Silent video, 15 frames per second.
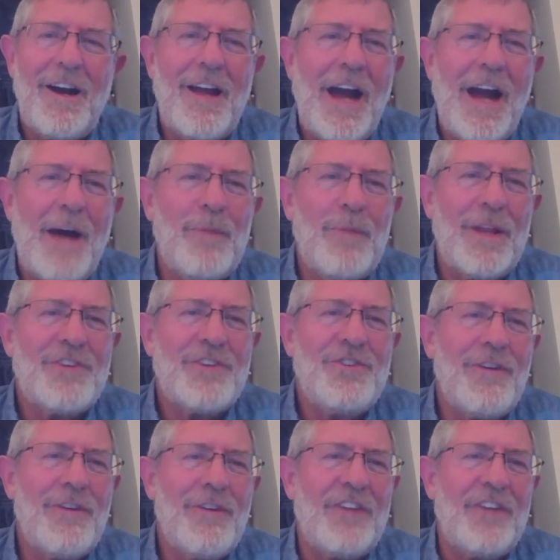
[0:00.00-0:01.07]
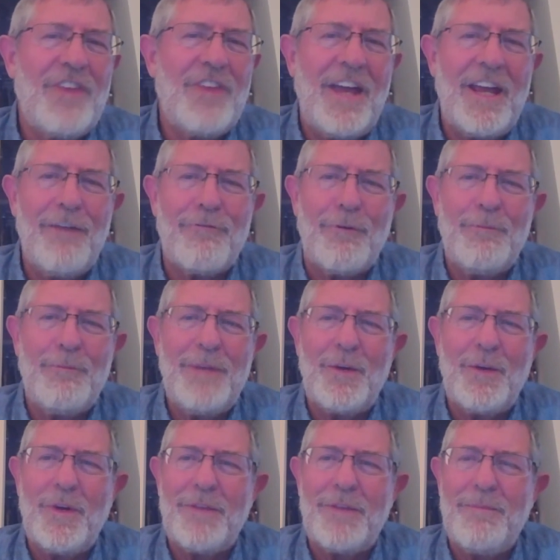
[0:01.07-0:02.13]
God bless you guys. Thank you for
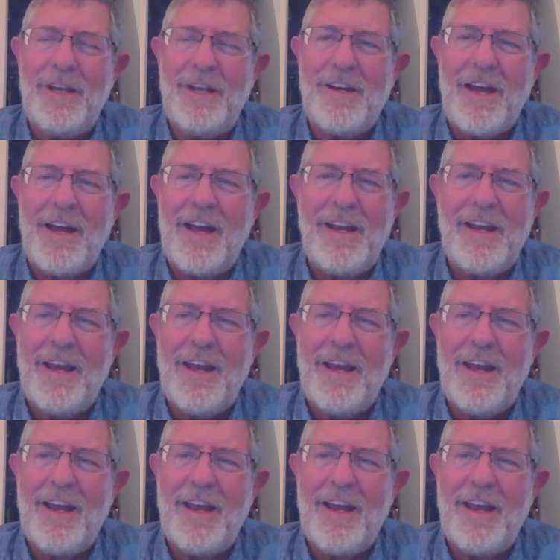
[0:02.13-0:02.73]
being with me tonight.